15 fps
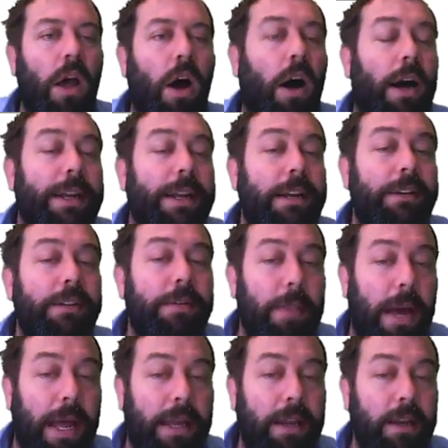I need to
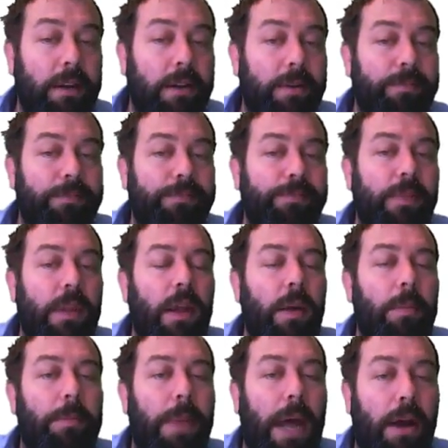make
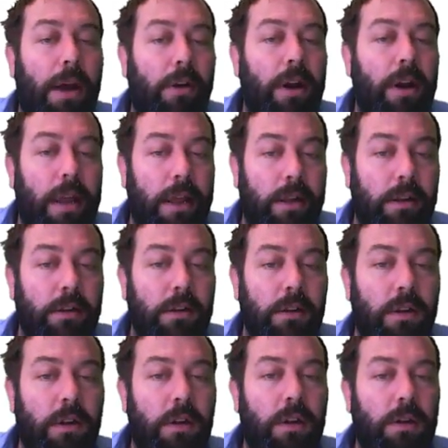parallel
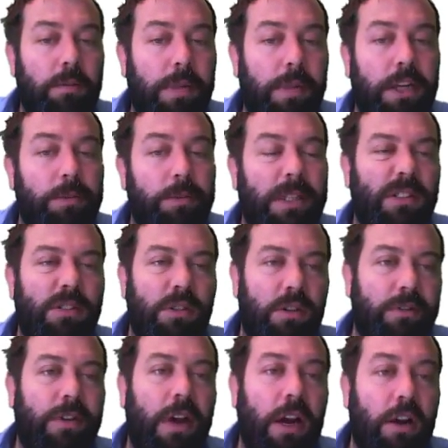measurements sort
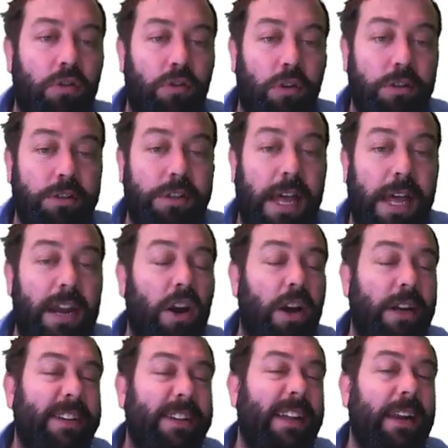of across that, and
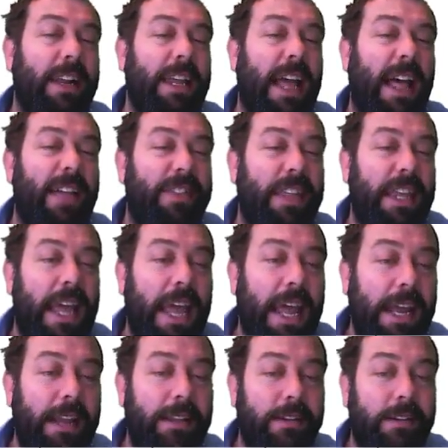ideally at the
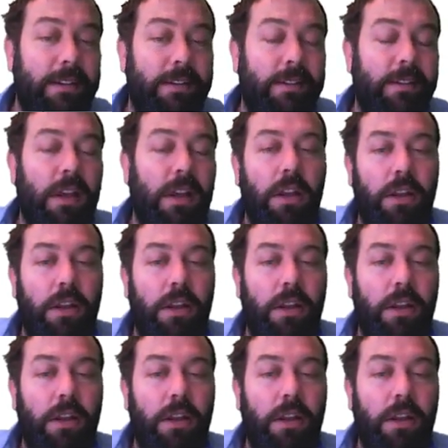ends.